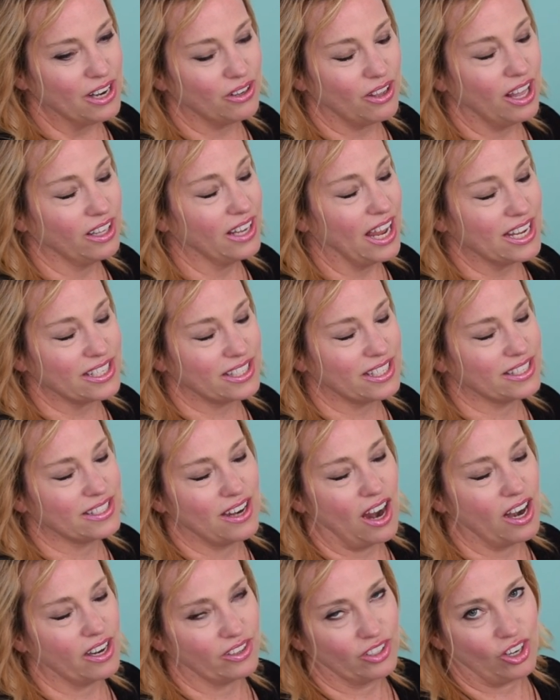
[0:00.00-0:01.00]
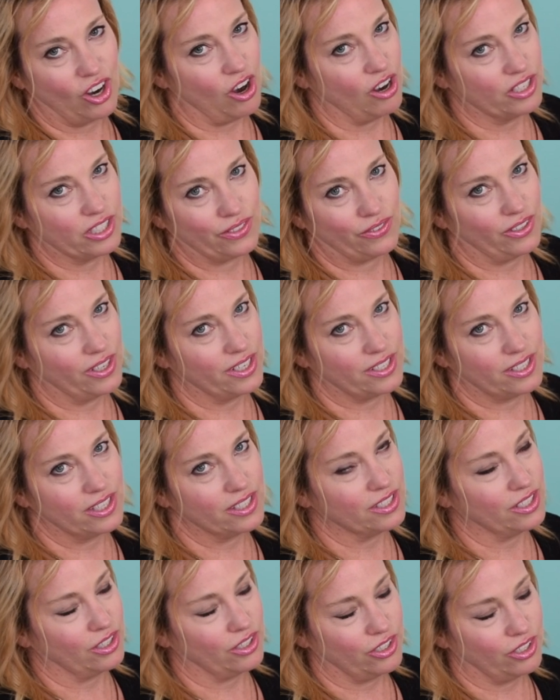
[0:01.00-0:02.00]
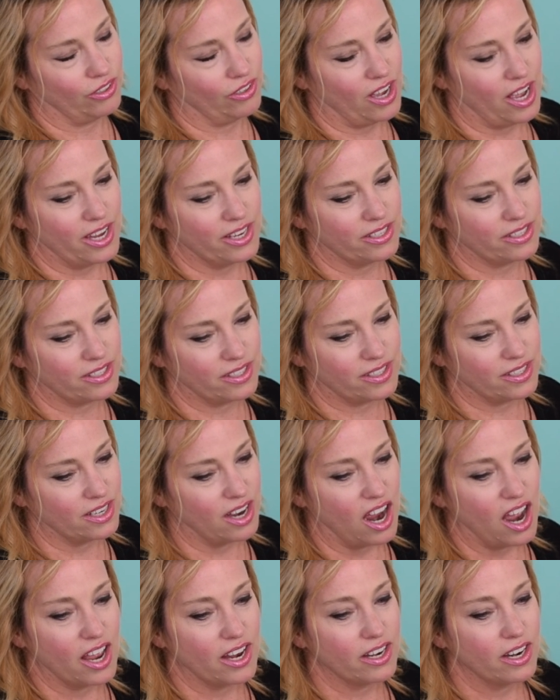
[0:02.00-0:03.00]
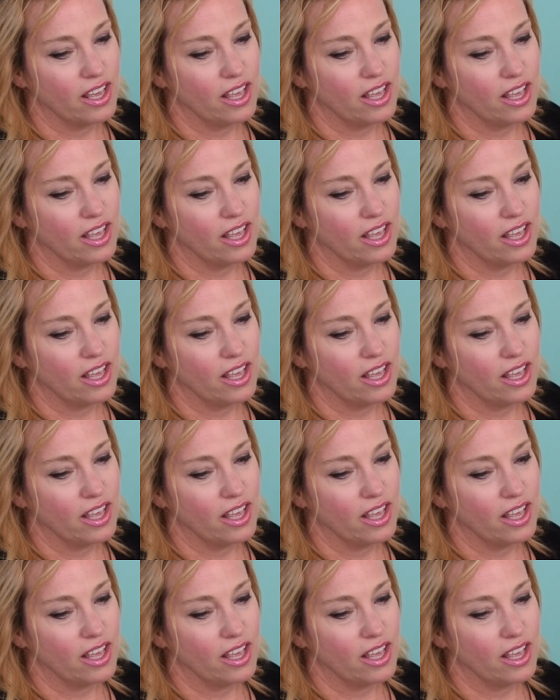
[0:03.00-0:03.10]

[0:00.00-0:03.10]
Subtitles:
Alaska's not in the cards for us this year, you guys. It's not.